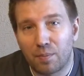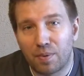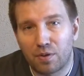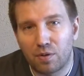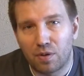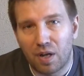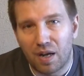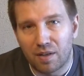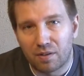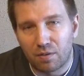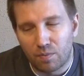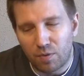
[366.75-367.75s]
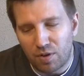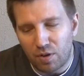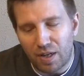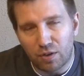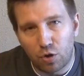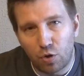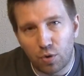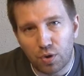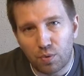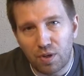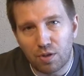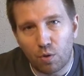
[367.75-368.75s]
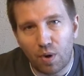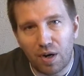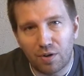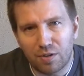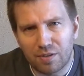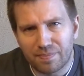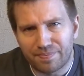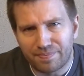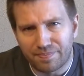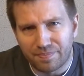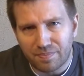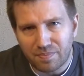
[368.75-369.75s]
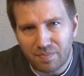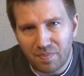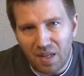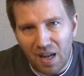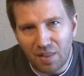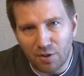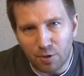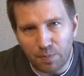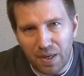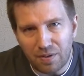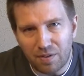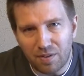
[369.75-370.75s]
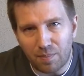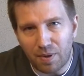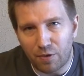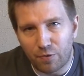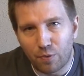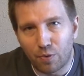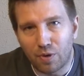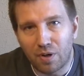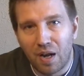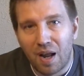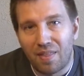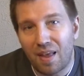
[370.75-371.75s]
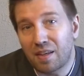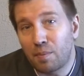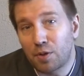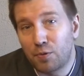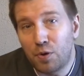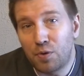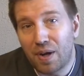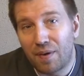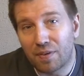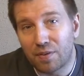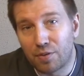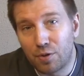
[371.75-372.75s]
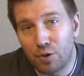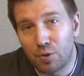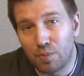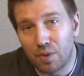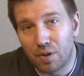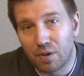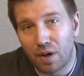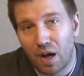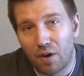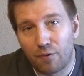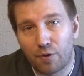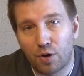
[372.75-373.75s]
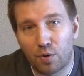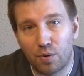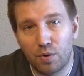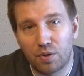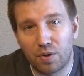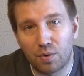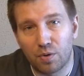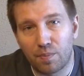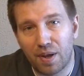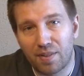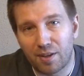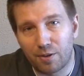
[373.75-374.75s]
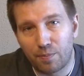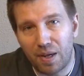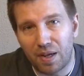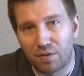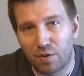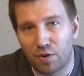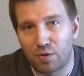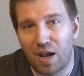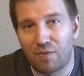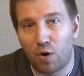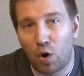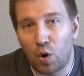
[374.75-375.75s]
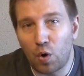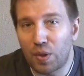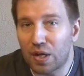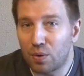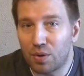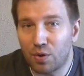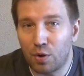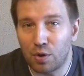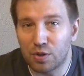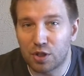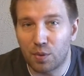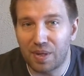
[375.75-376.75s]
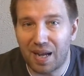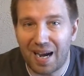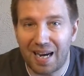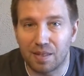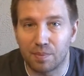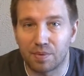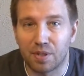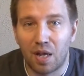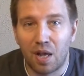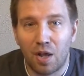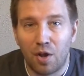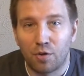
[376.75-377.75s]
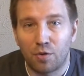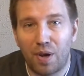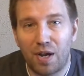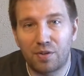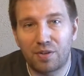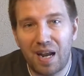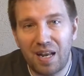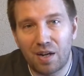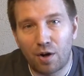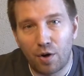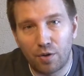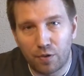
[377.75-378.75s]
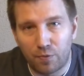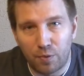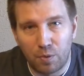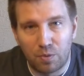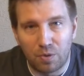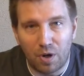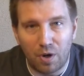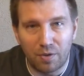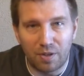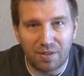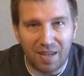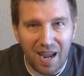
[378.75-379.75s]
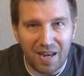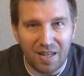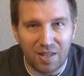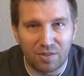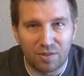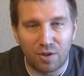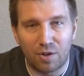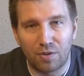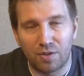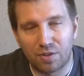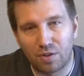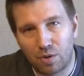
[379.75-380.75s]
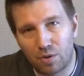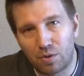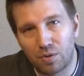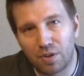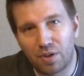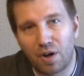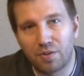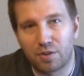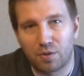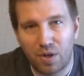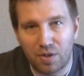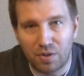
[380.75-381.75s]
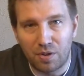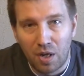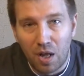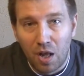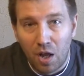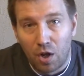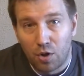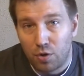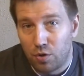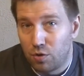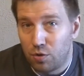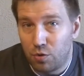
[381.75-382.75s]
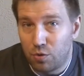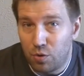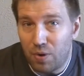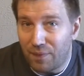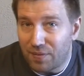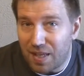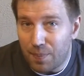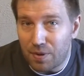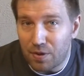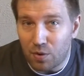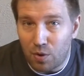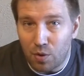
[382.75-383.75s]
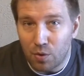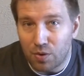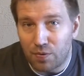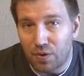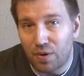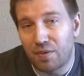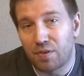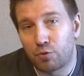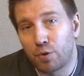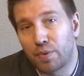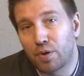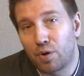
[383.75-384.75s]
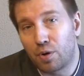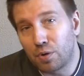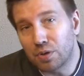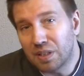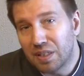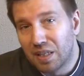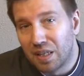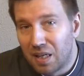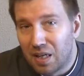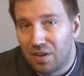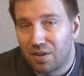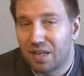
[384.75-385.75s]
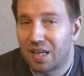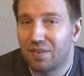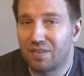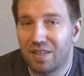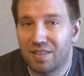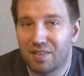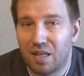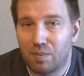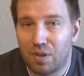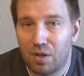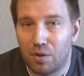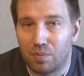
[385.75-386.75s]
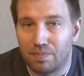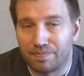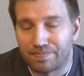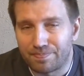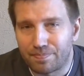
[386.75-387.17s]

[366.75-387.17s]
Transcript: There'll be certain, uh, you see like two or three squares, little spaces, sometimes four. That's how much food you have to consume uh, for your crew in order to be in that space. You also have a hold that can only hold so many items. So as you're gaining all this food and all these cannons and all this gold and all this treasure, you do have to keep it in your hold. If you don't have enough room in your hold, you're going to have to let some go.